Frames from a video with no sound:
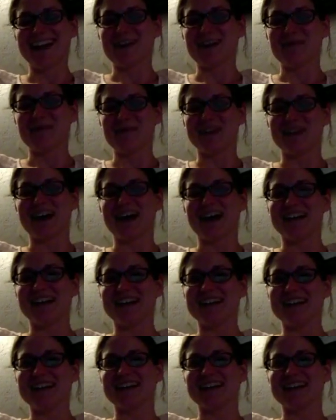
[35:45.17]
But yeah, I
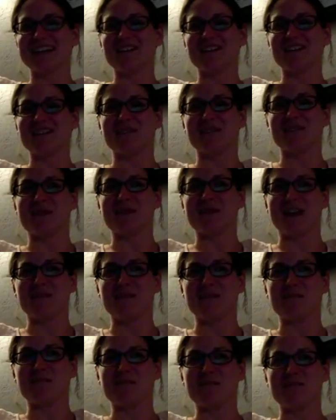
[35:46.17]
need to get over
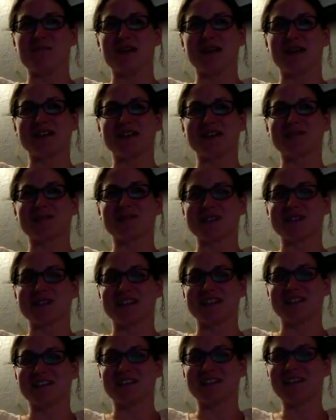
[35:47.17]
my bug
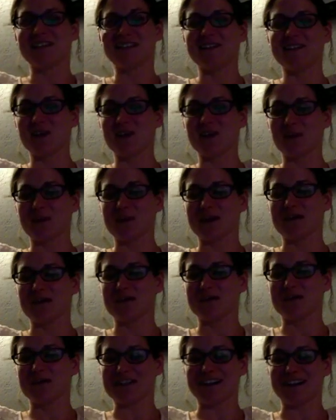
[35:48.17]
squishing phobia
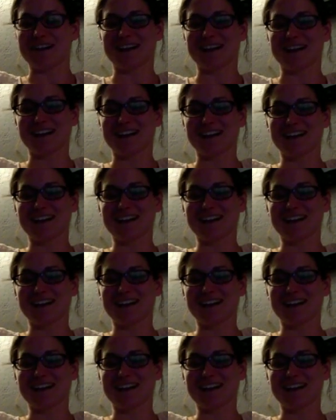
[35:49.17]
for sure.